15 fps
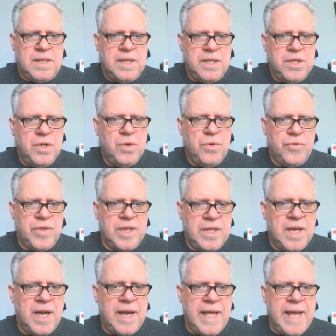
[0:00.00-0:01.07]
youth and
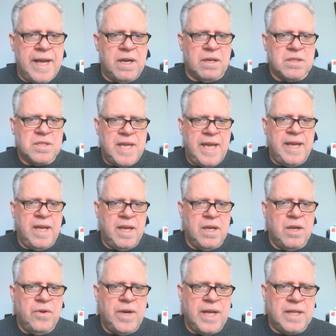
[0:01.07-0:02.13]
young adults hanging
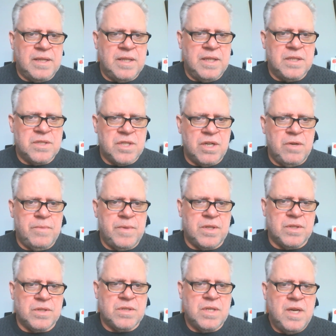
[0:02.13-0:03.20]
out at these
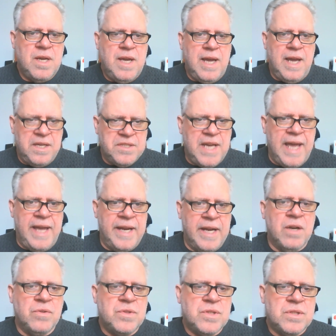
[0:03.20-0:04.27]
terminals as
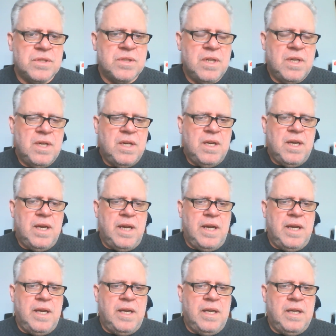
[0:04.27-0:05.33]
hangouts,
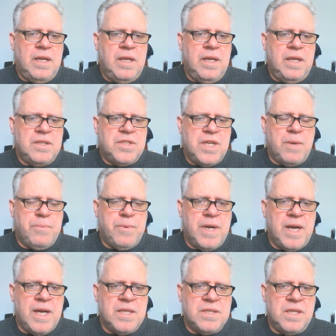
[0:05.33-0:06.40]
and it's
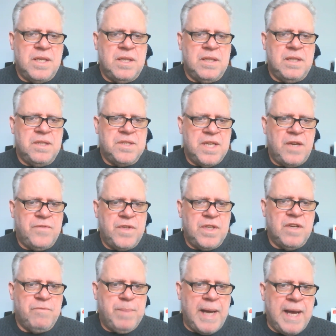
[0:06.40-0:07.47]
jeopardizing the safety
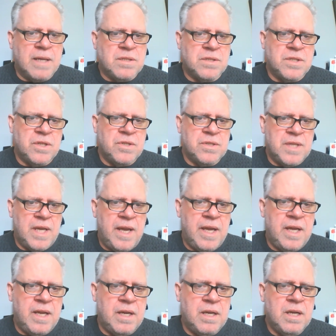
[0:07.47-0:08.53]
of passengers
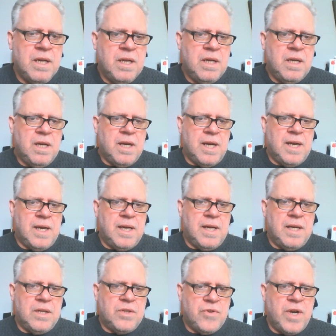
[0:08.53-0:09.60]
and
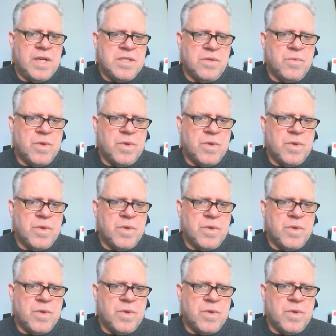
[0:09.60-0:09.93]
transit